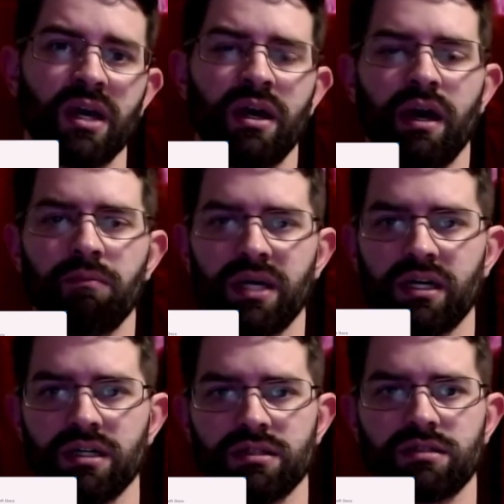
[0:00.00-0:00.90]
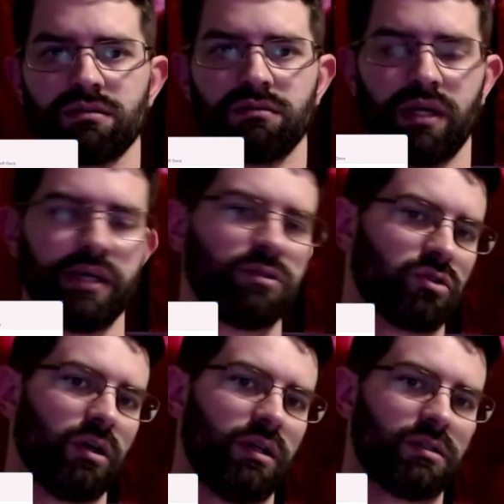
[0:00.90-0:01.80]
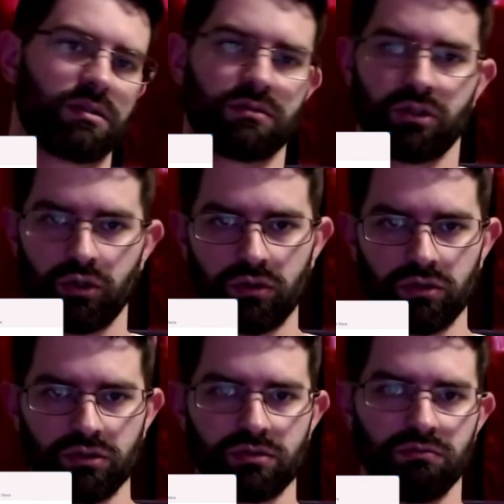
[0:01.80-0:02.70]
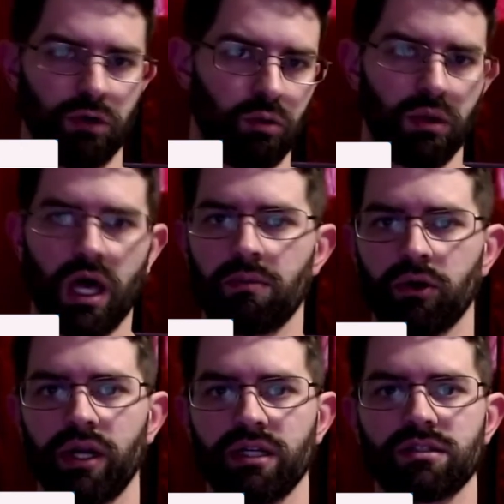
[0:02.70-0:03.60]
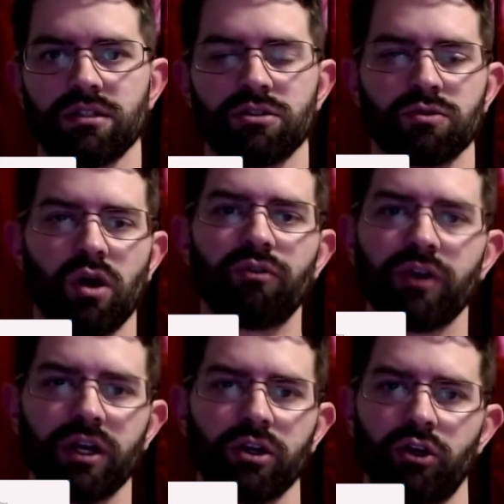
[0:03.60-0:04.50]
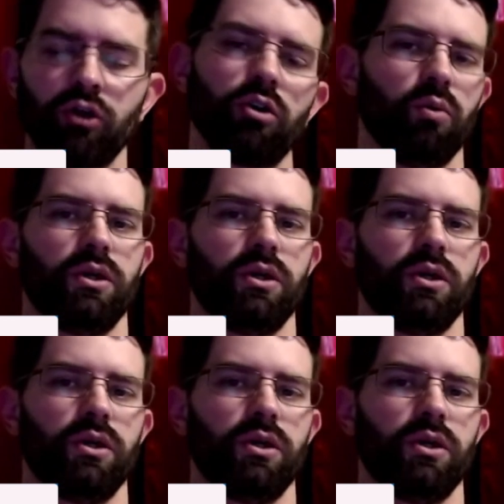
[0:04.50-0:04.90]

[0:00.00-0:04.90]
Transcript: because Android is Google's mobile operating system. So I figured Google would do